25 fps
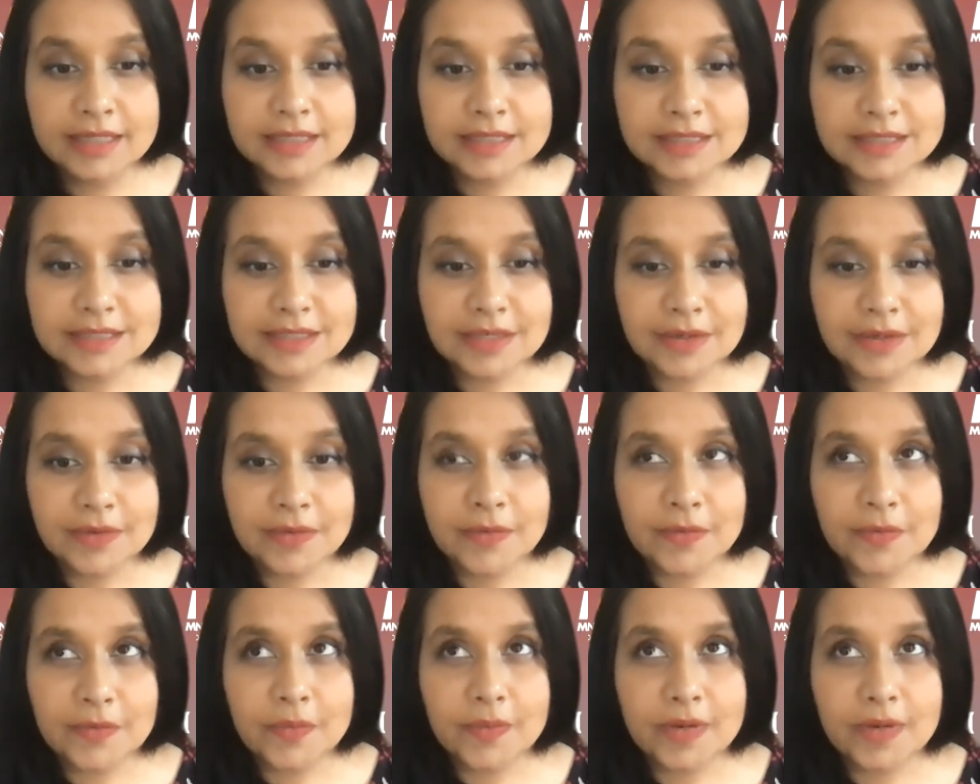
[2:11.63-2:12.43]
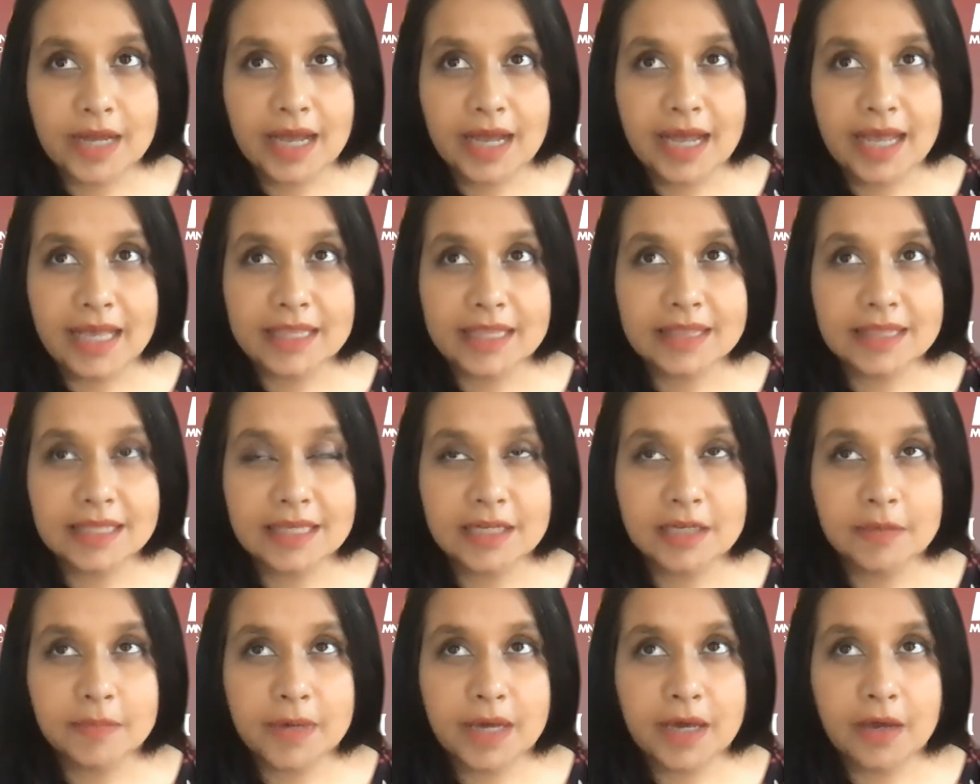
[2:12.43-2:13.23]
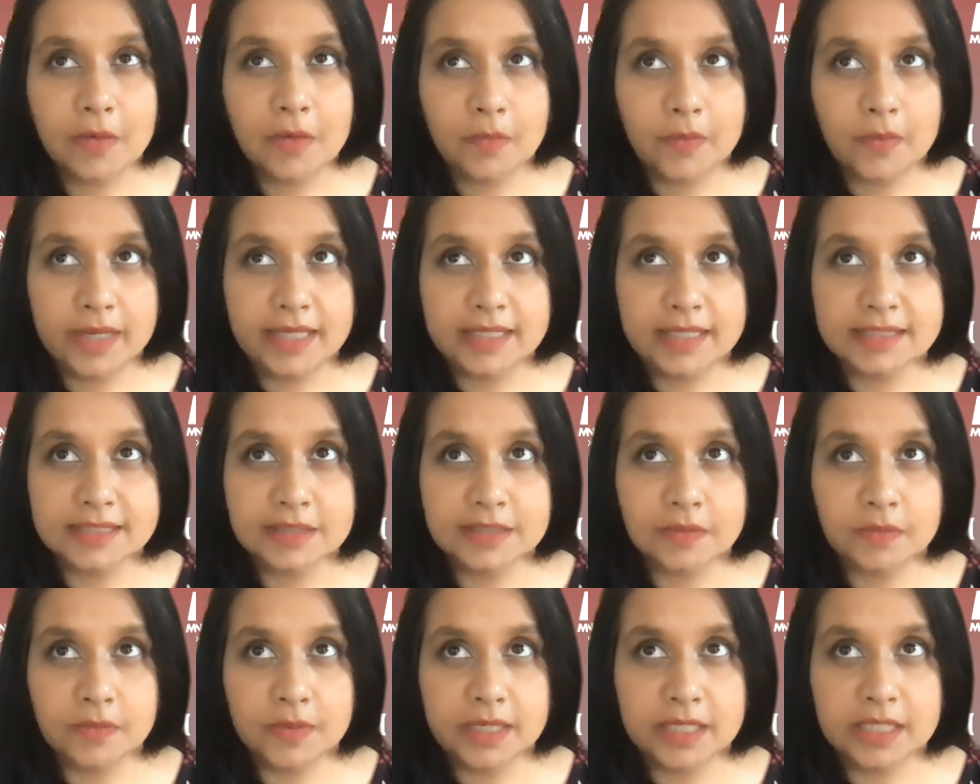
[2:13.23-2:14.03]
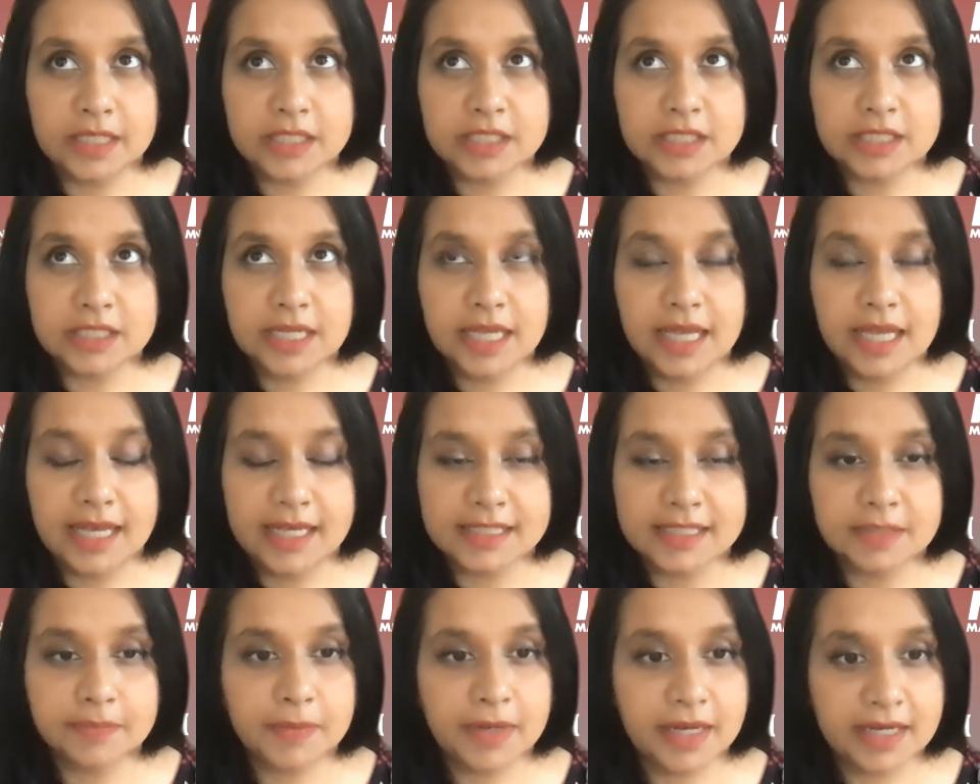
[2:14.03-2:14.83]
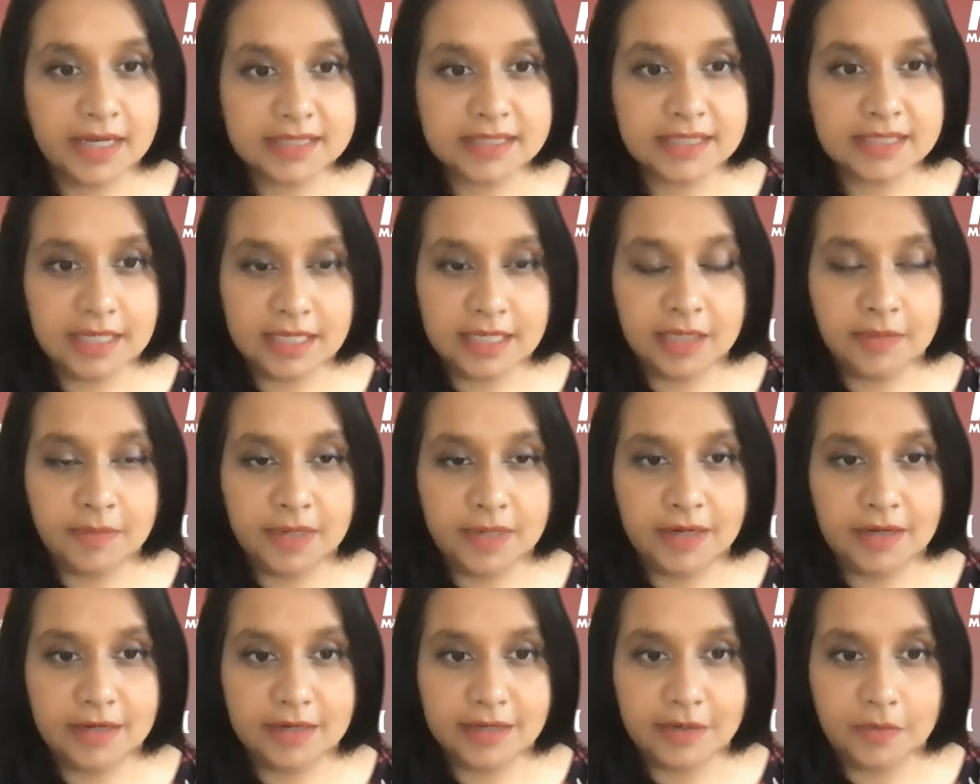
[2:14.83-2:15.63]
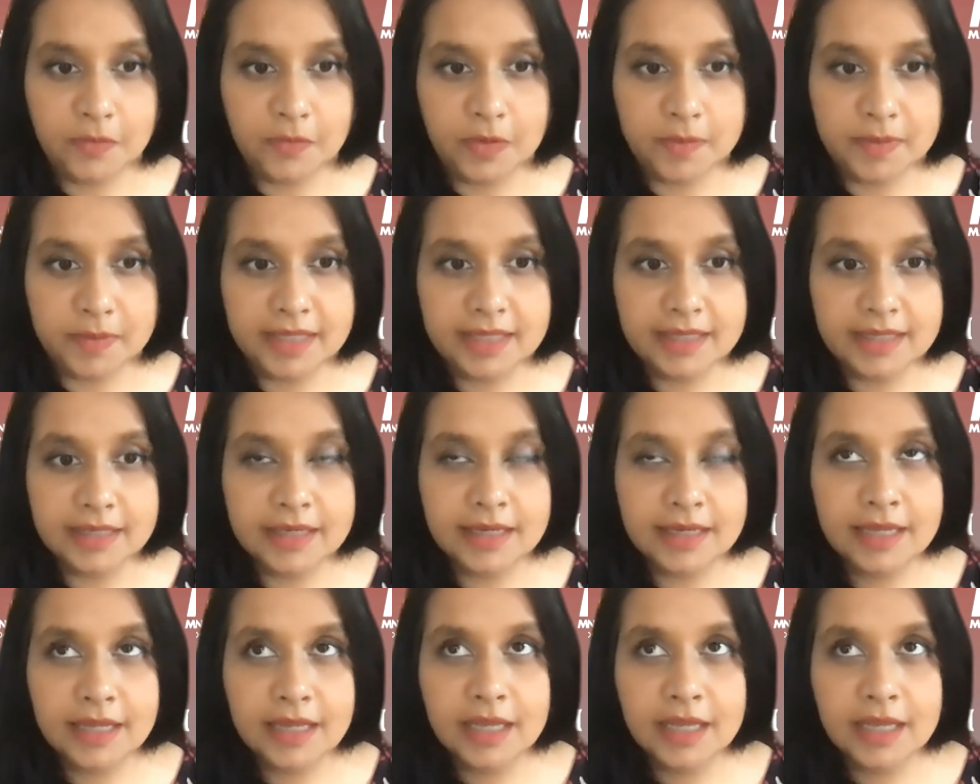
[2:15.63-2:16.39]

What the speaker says: So I think about ways in which, as a Pakistani American woman,